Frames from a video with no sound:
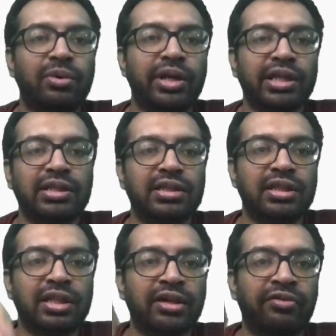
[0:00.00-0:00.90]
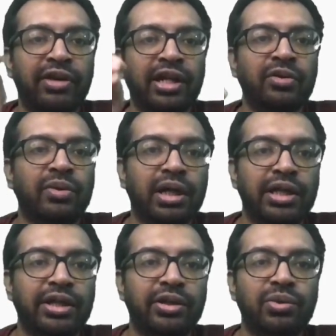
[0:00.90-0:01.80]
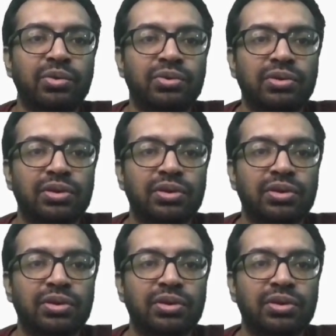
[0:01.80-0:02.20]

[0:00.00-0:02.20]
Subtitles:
gets the value at u,